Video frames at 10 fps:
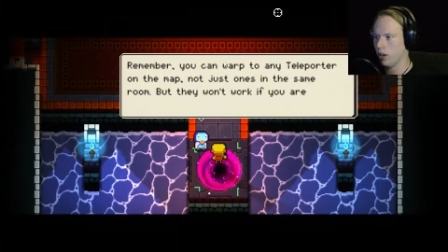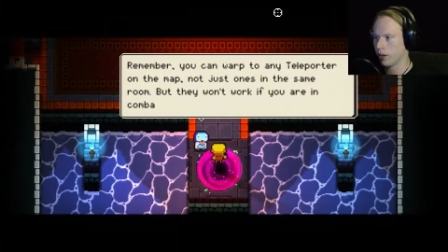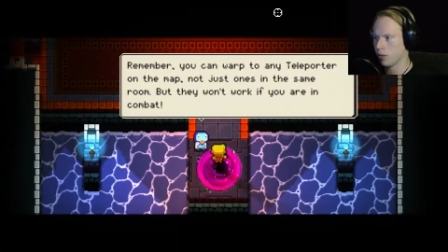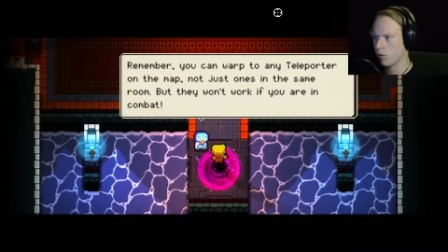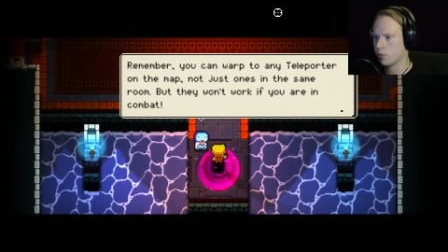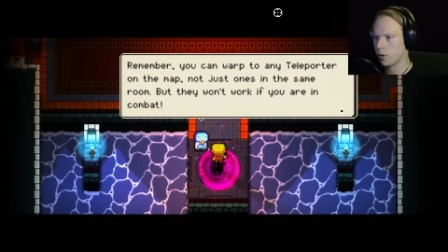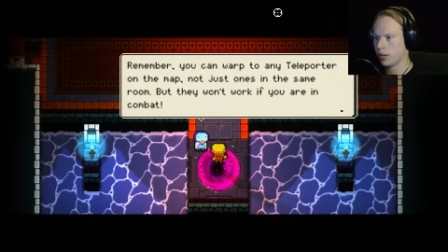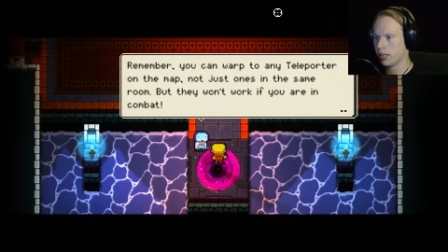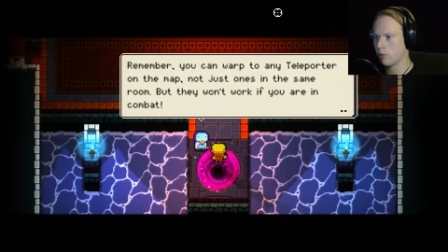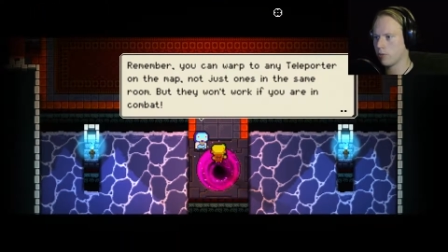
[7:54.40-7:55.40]
can warp to
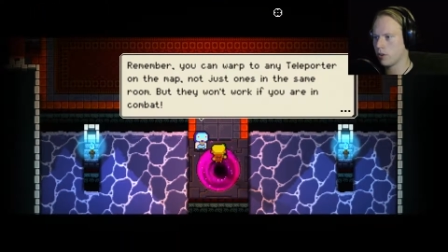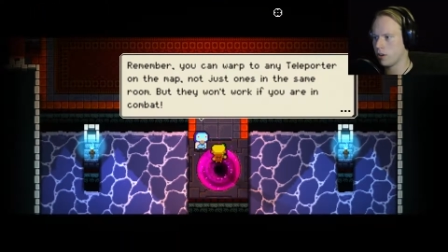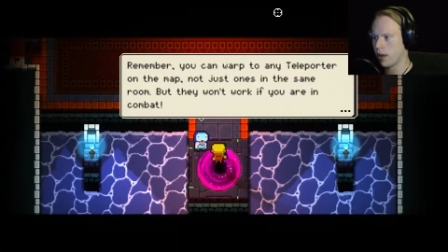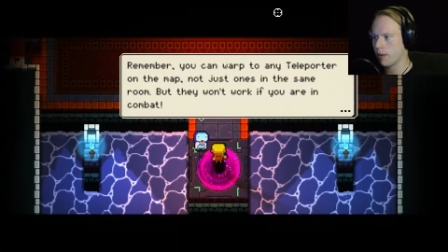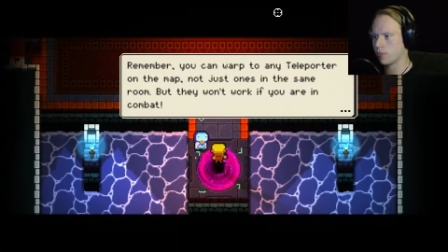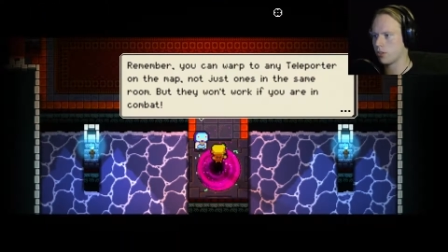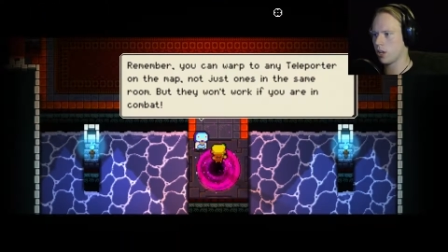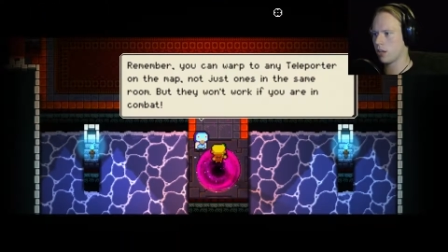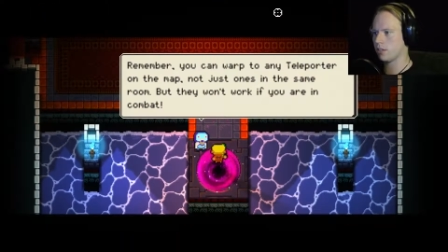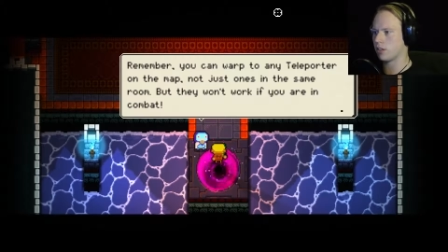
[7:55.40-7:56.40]
any teleport on the map,
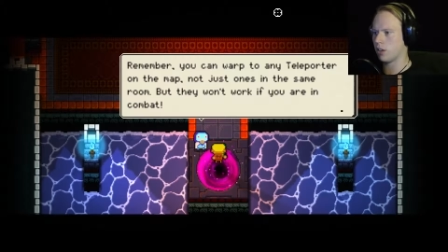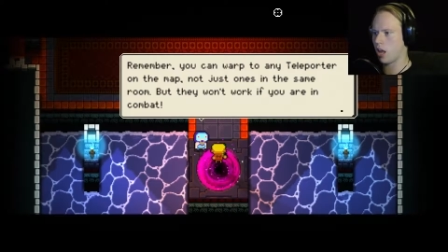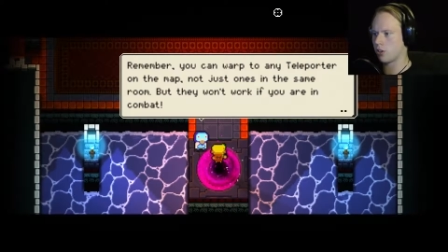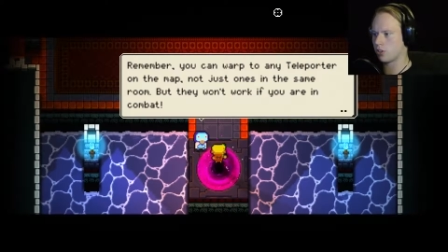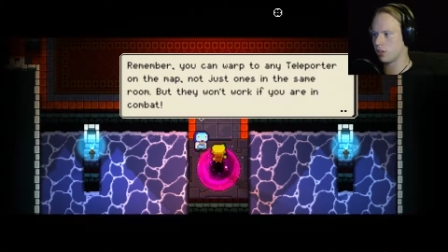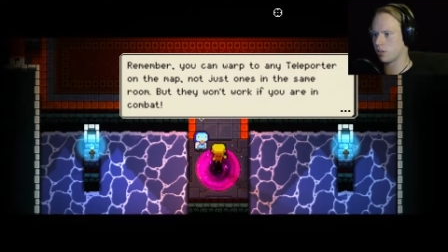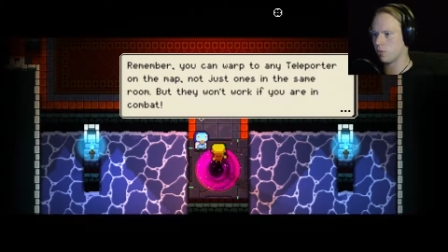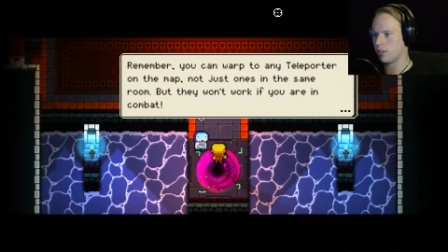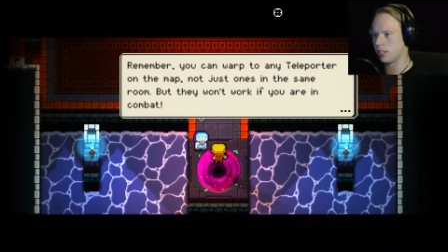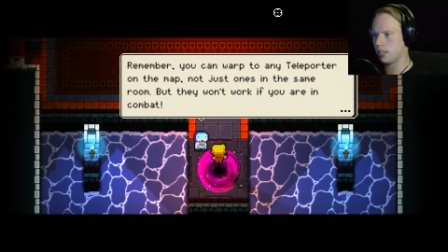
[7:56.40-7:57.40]
not just the
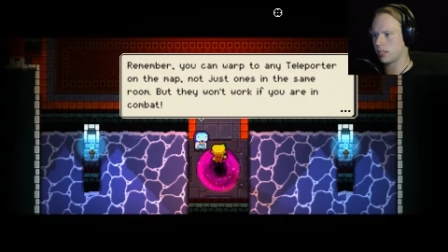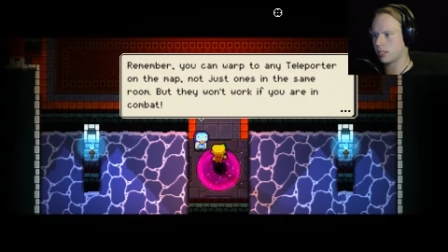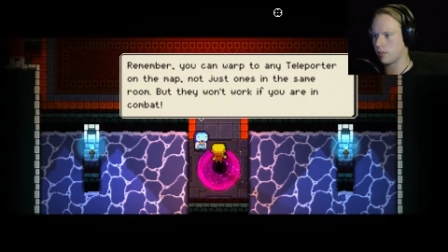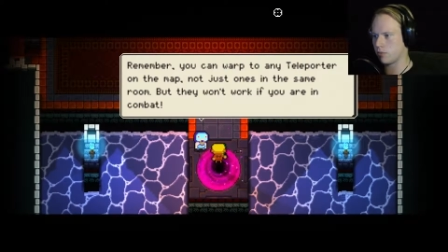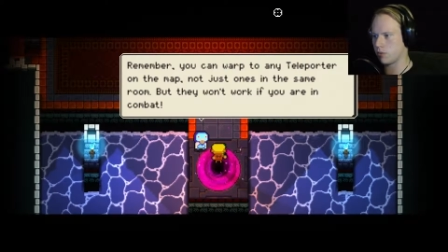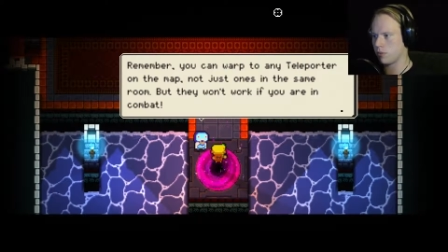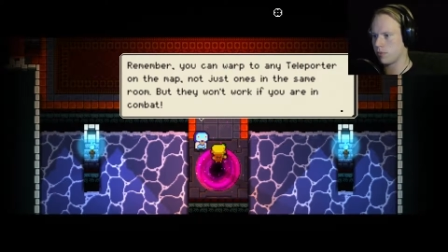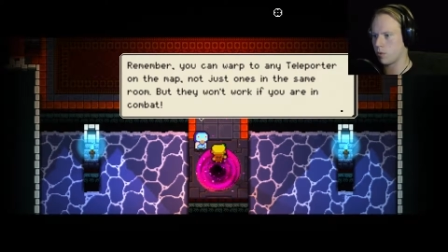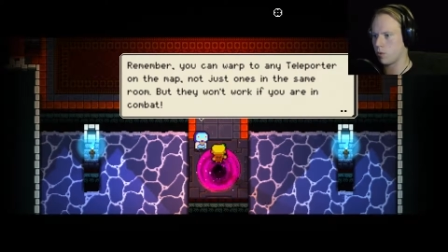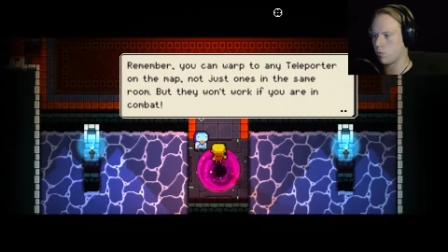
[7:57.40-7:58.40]
ones in the same
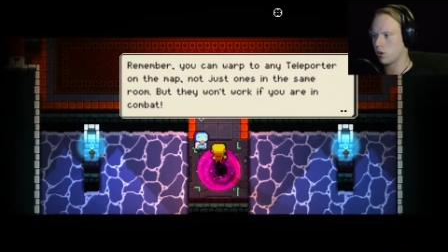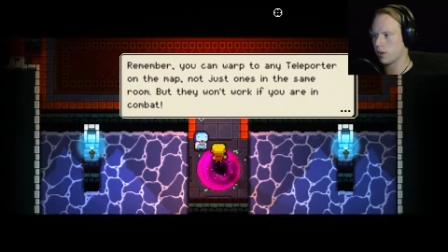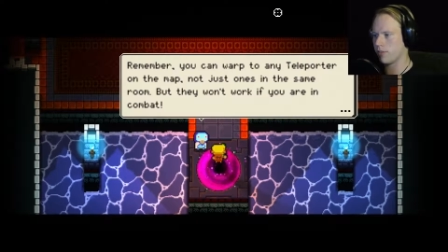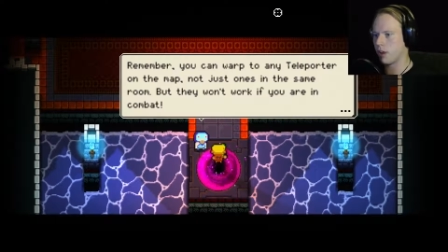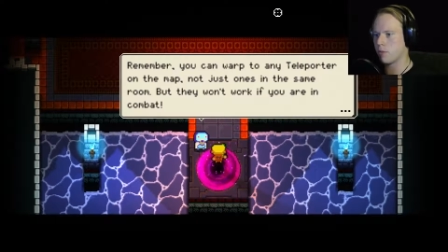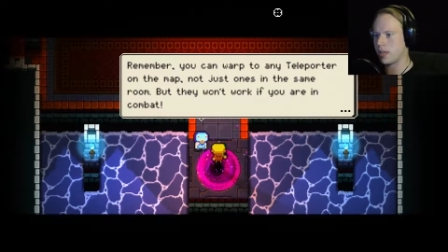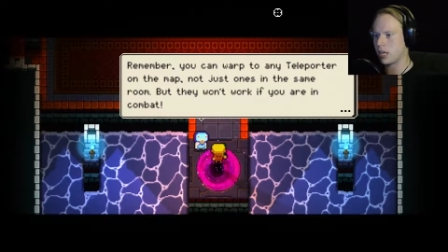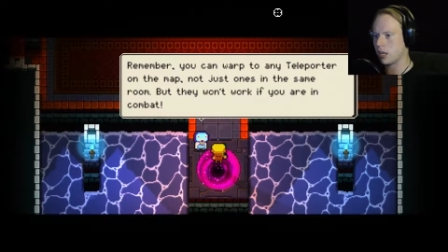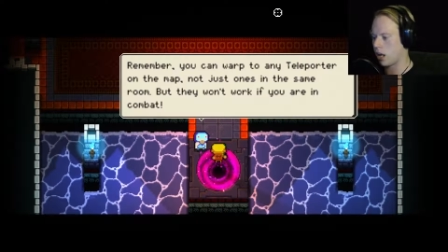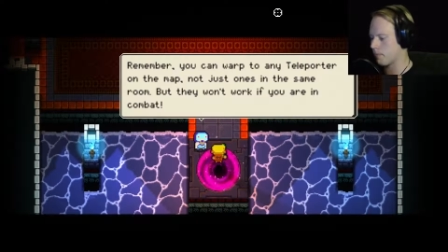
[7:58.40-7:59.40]
room. They won't work if I am
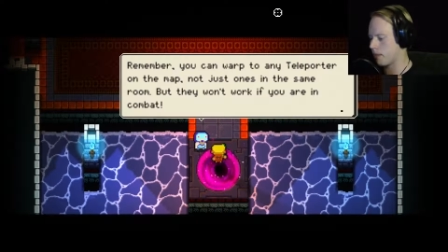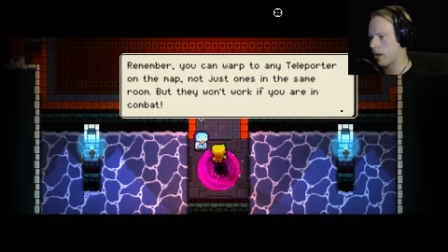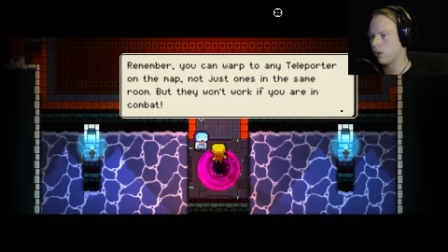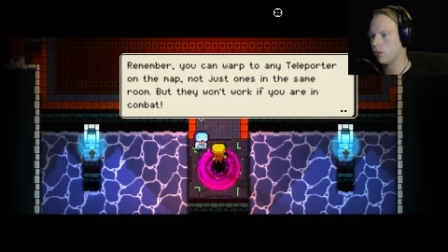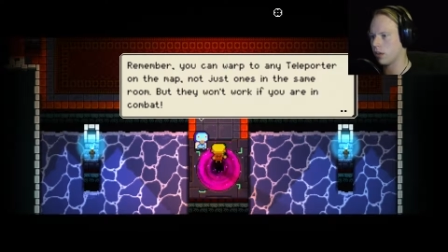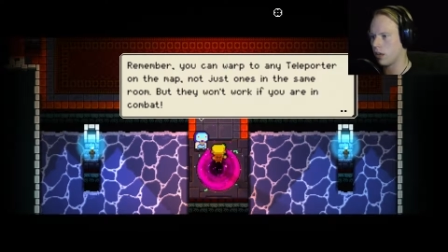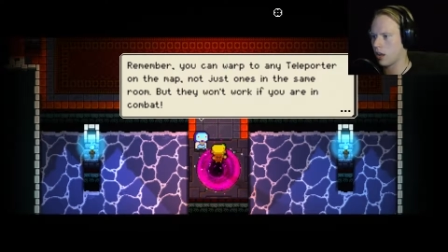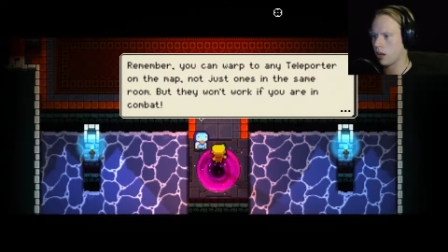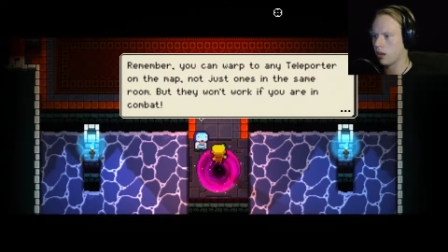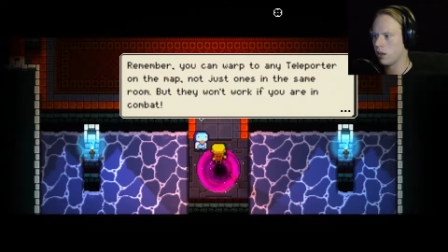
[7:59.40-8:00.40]
in combat.
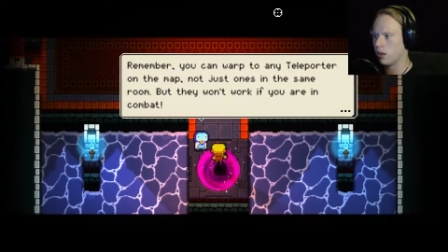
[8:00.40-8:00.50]
Okay.